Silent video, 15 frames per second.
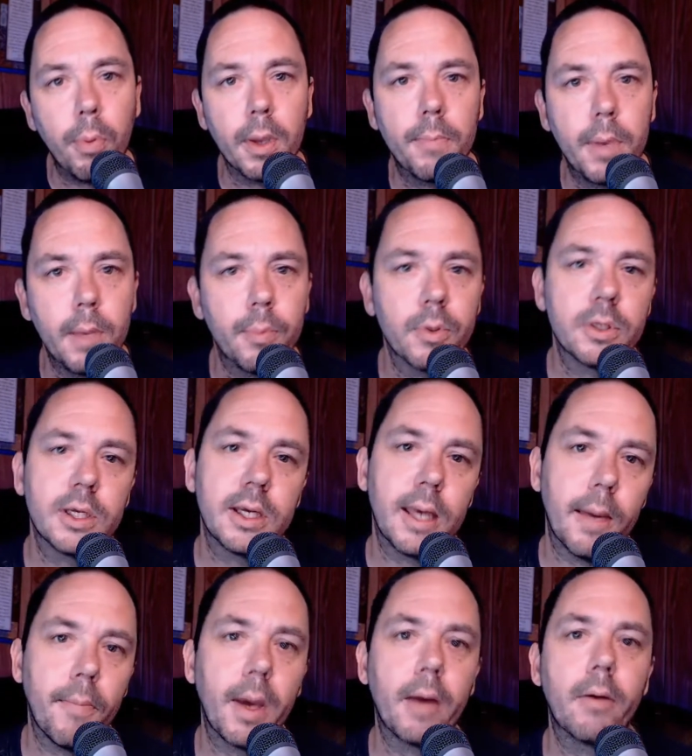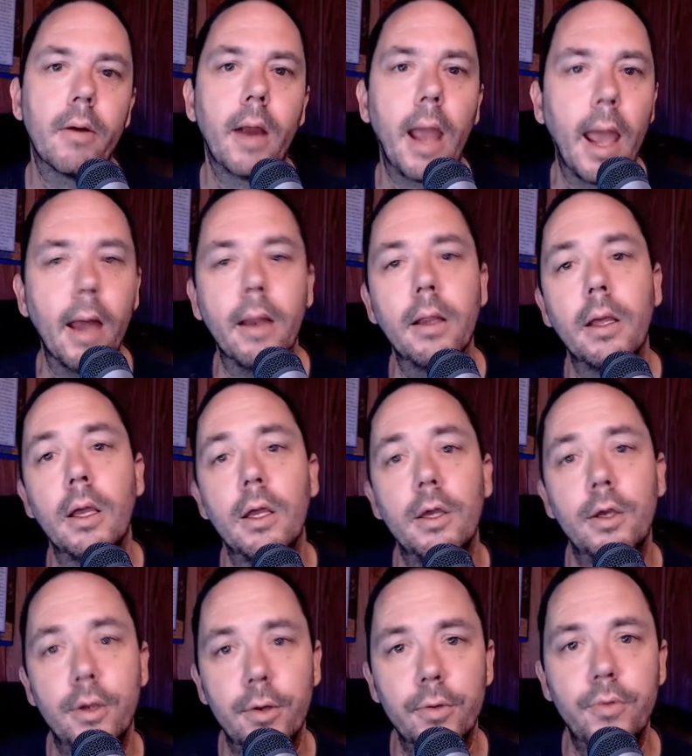people to get better at
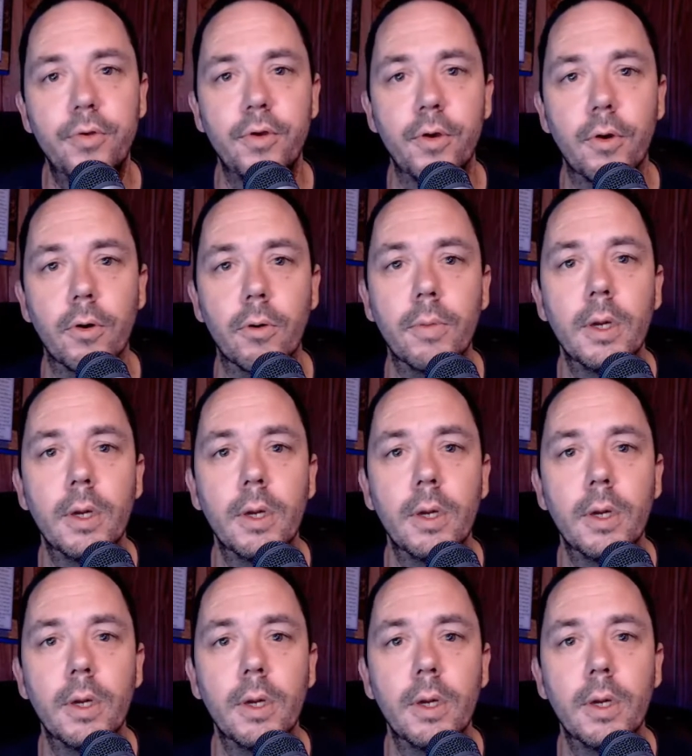YouTube